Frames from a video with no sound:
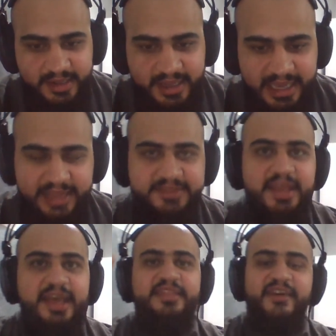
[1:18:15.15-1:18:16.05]
And
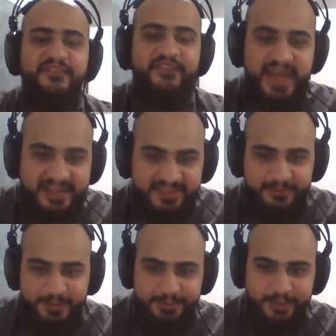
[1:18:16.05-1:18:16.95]
the fact that
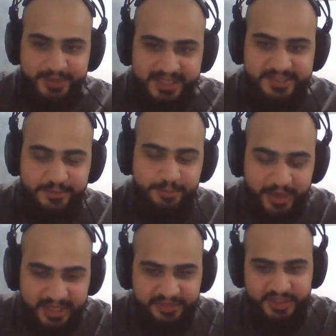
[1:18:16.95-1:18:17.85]
people need to
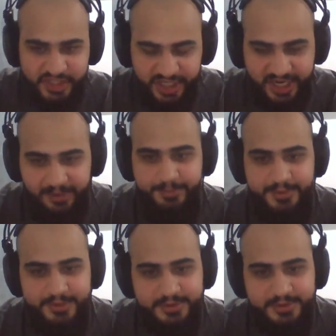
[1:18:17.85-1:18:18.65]
bring this shit up,